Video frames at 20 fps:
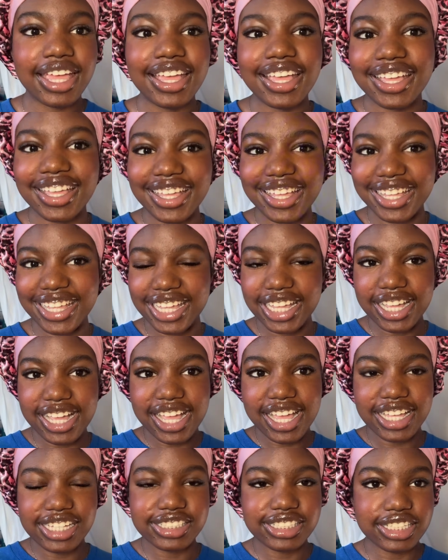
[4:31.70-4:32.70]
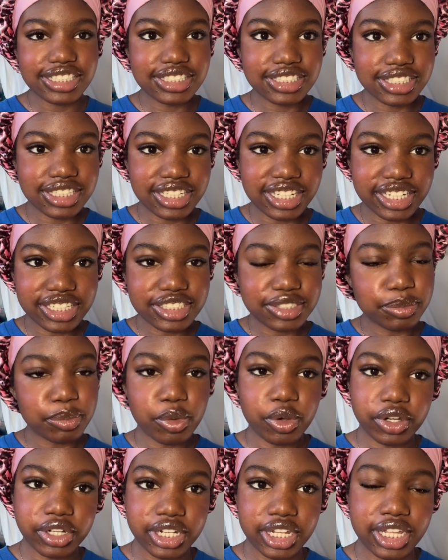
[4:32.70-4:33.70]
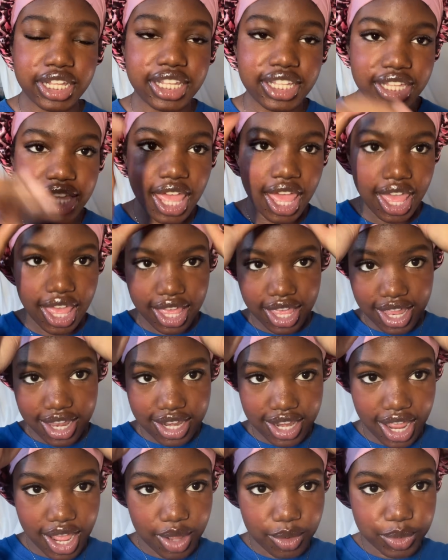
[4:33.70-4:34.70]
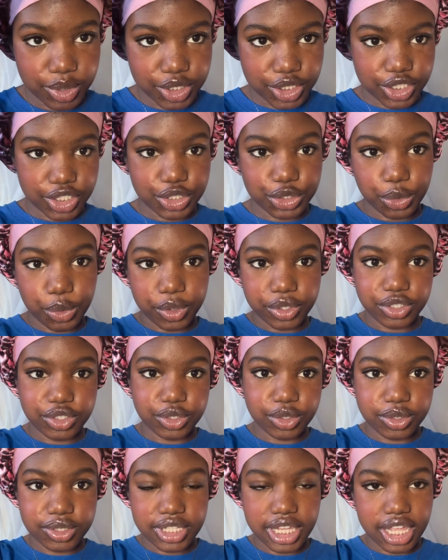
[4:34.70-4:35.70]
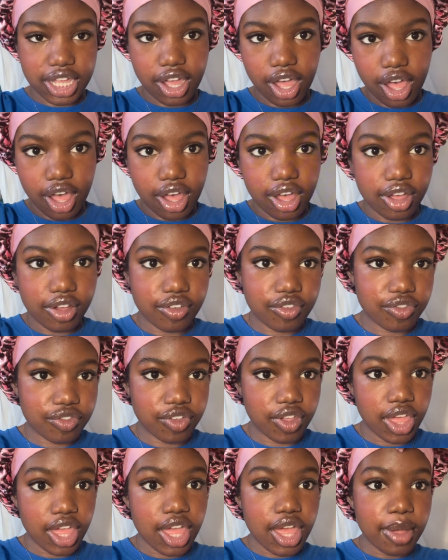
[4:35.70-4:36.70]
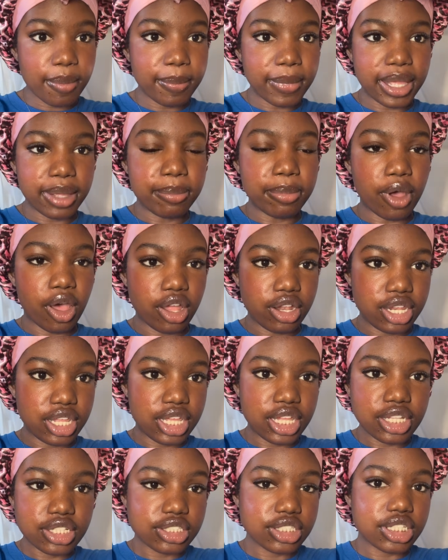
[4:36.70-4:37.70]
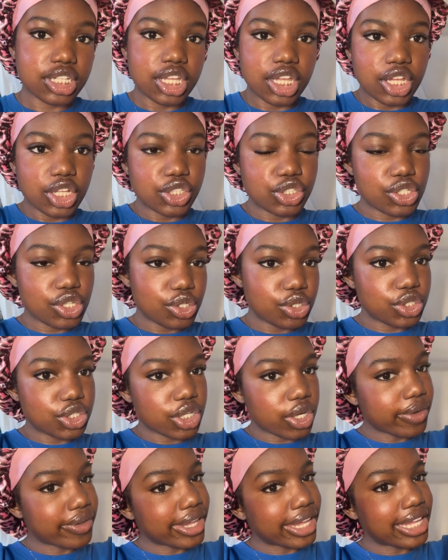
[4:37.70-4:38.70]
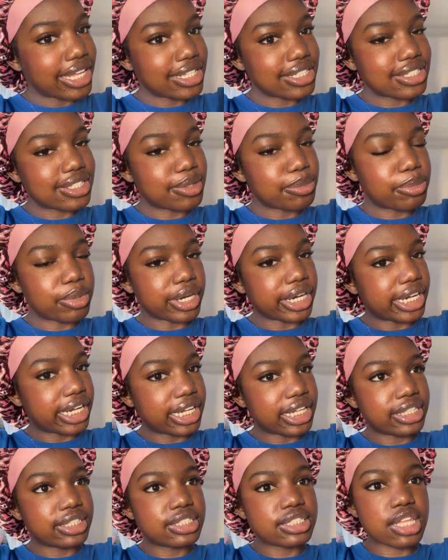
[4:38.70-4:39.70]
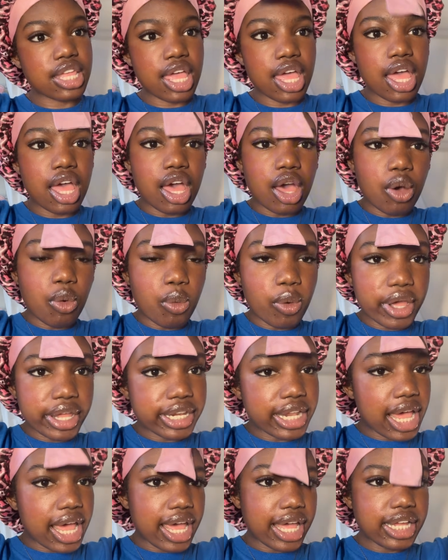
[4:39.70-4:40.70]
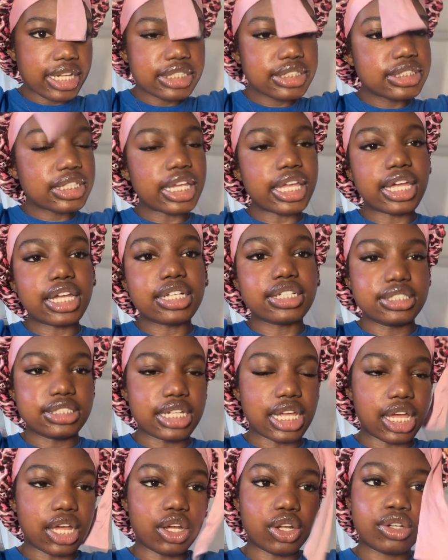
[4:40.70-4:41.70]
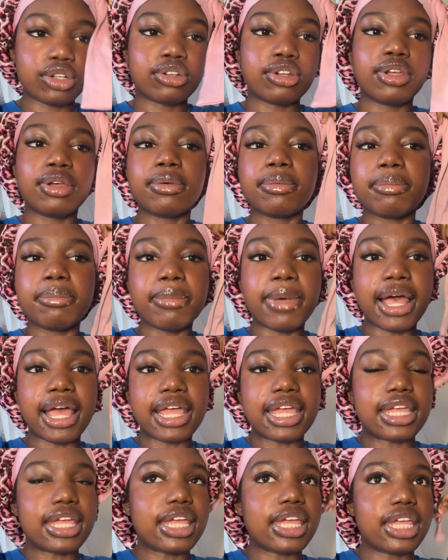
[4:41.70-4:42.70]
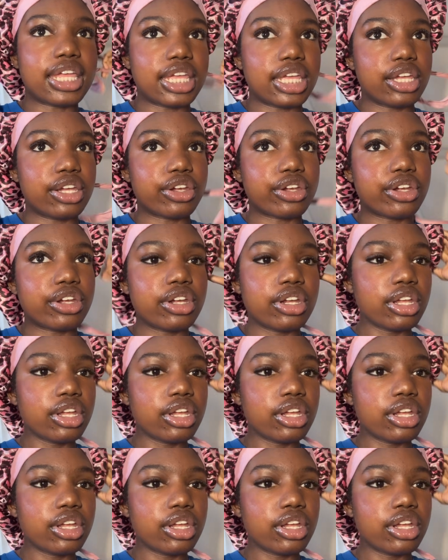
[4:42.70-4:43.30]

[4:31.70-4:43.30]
Hey guys, it's the next morning, and now we're just going to take off my bonnet to showcase the braids. When I take down my hair,